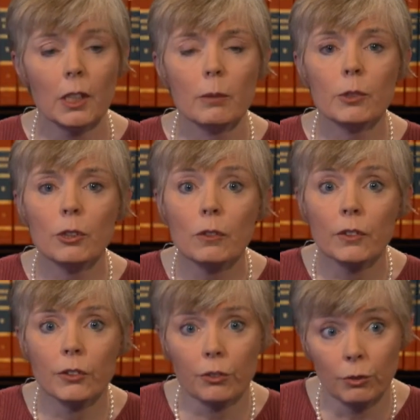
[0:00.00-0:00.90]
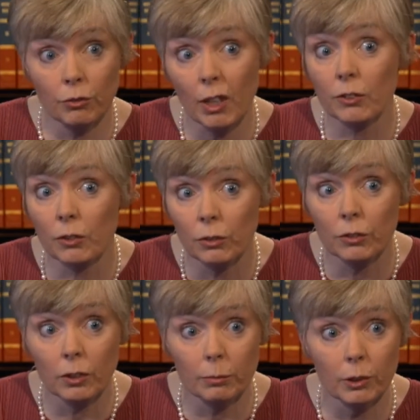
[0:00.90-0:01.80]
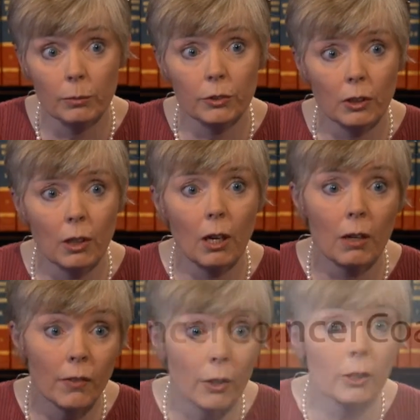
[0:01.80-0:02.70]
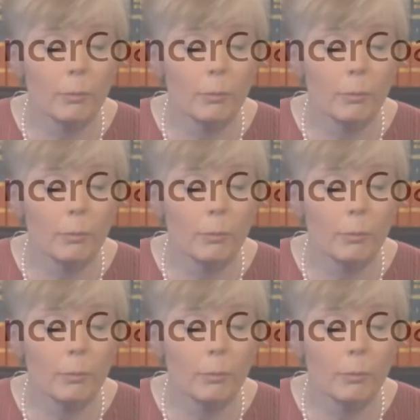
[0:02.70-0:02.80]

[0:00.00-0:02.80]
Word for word: maneuvers to address those symptoms are, are very